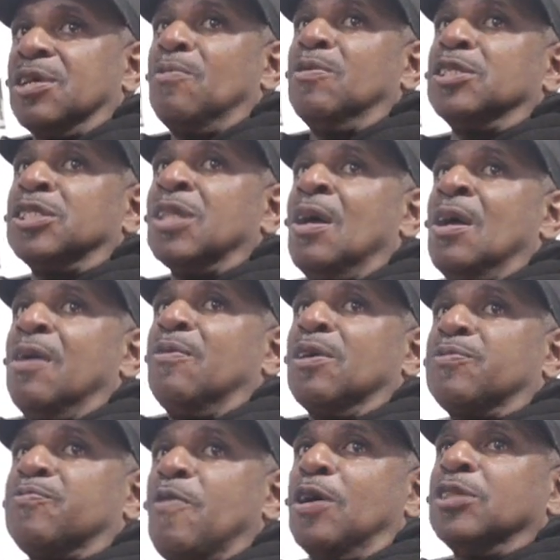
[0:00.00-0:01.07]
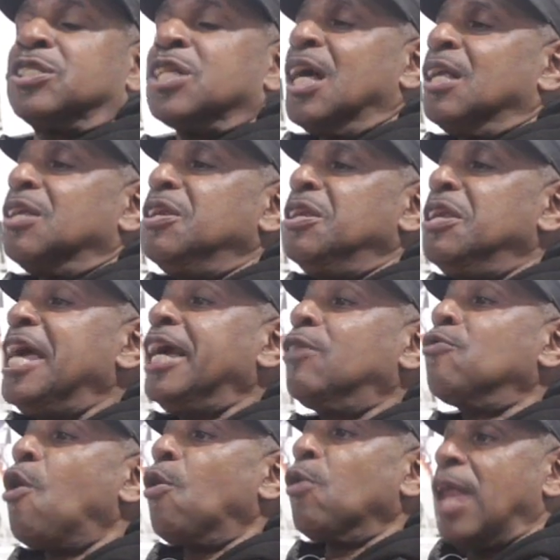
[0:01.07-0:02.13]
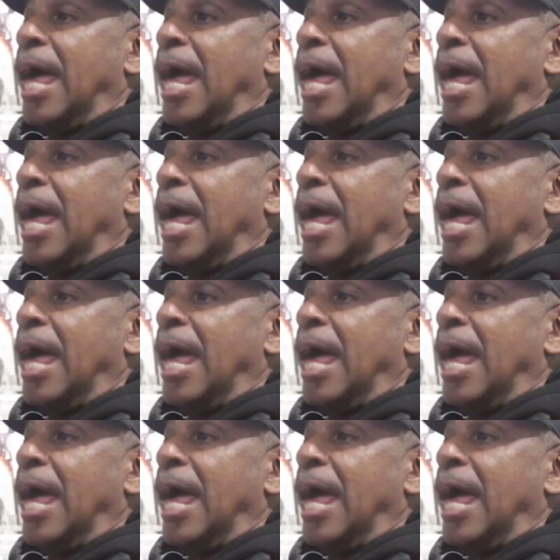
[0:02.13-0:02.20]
It was, it was first Negro